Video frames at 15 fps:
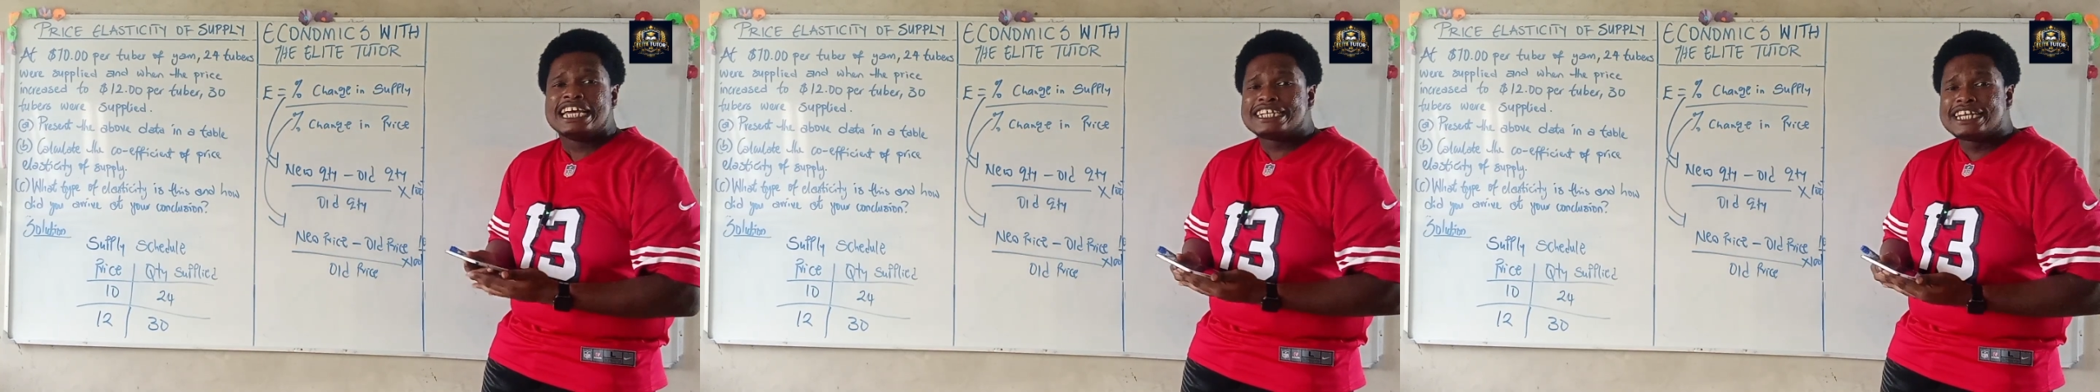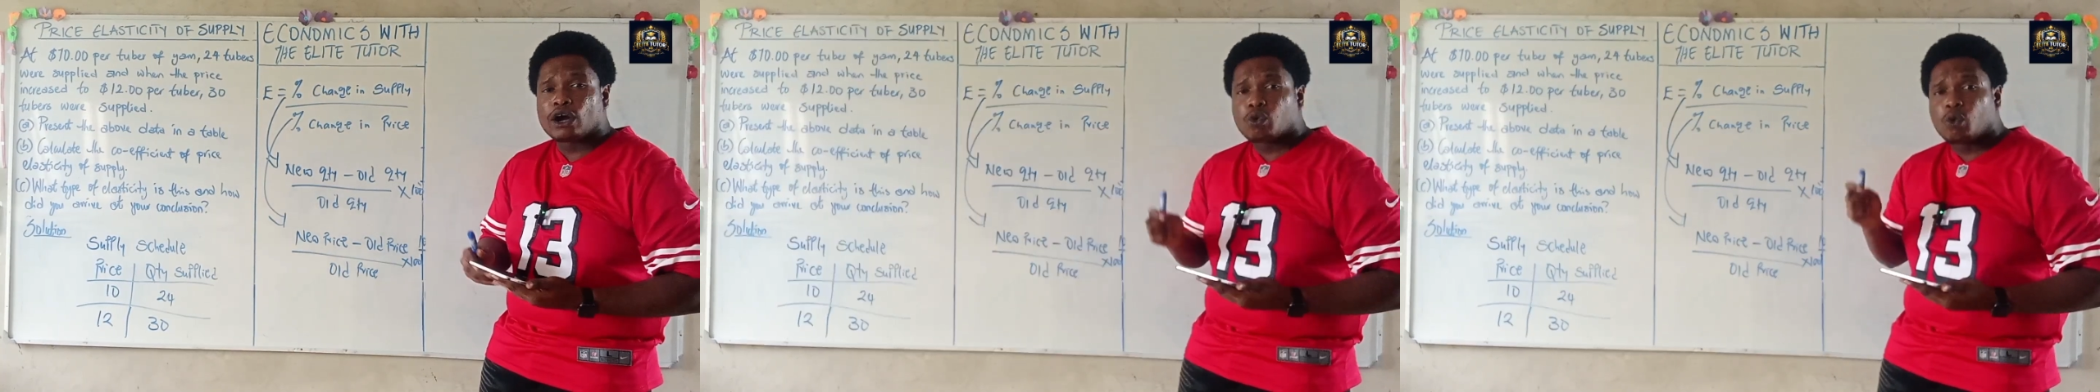
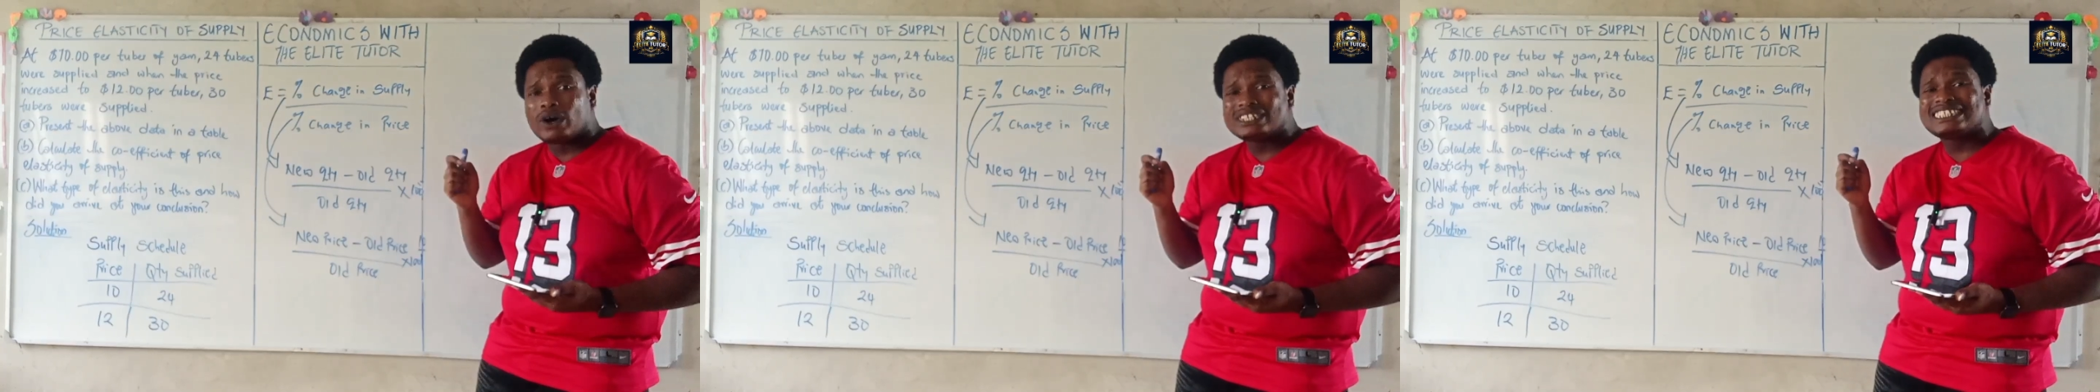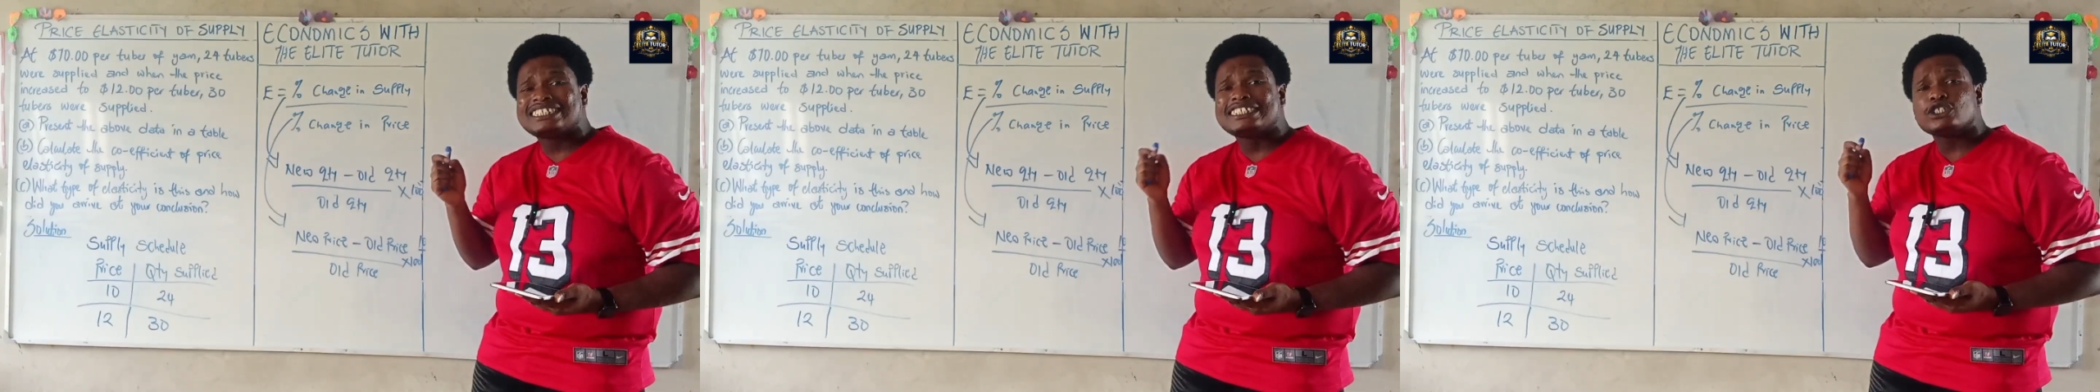the
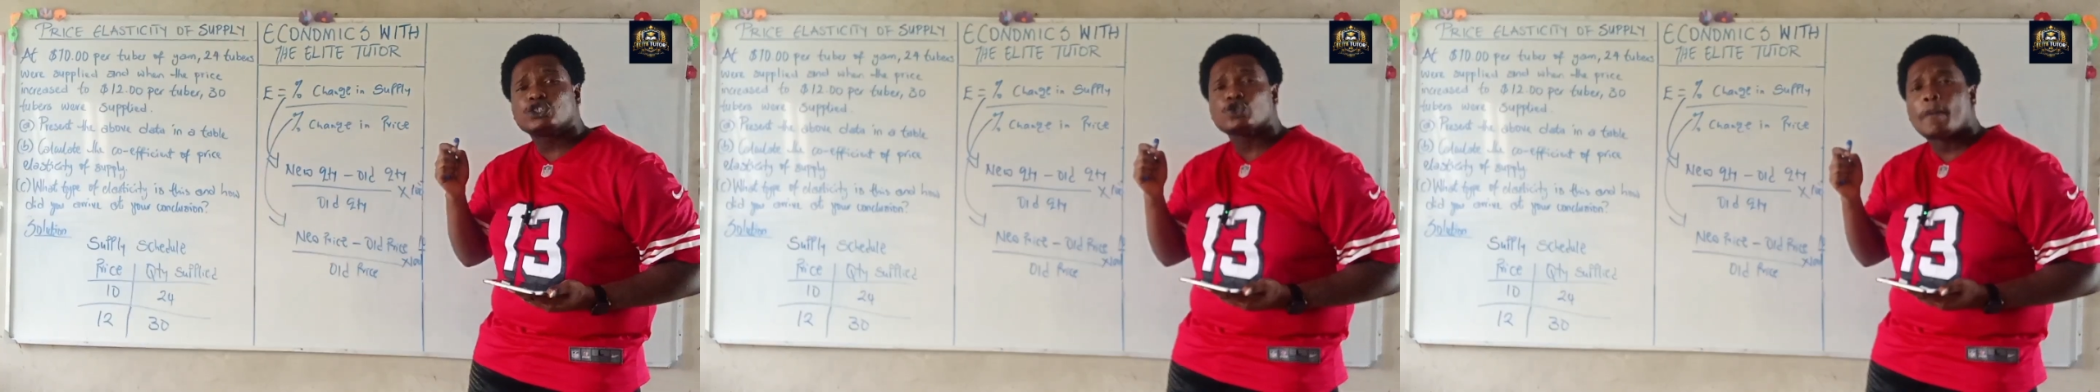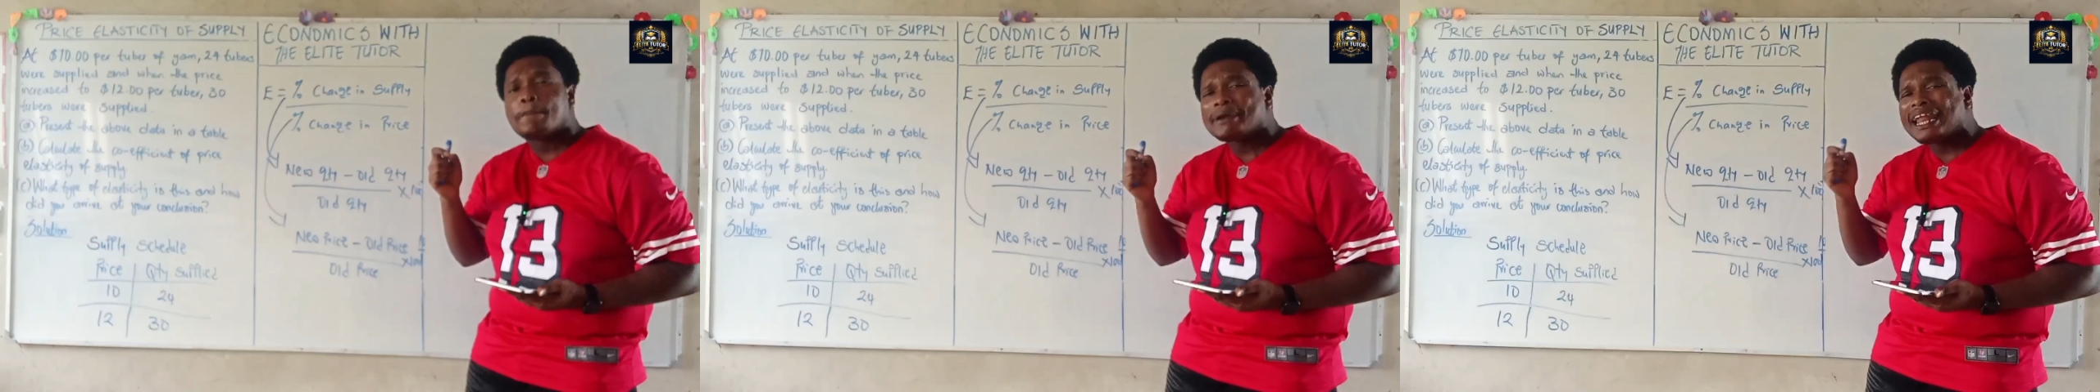quantity
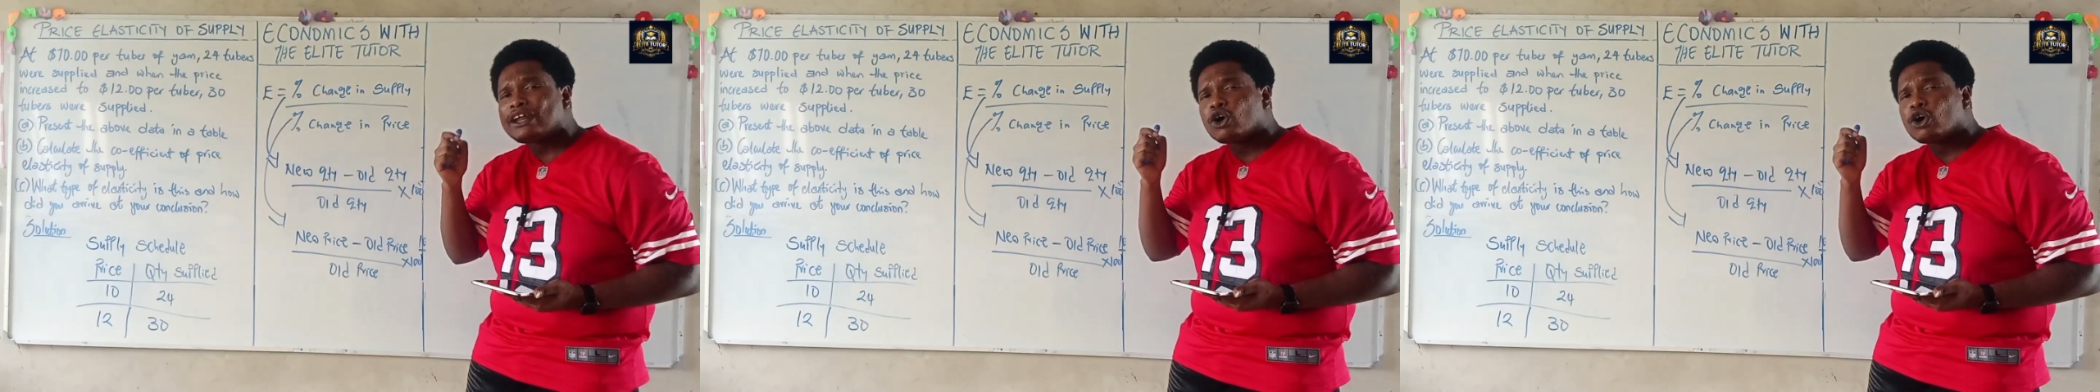supply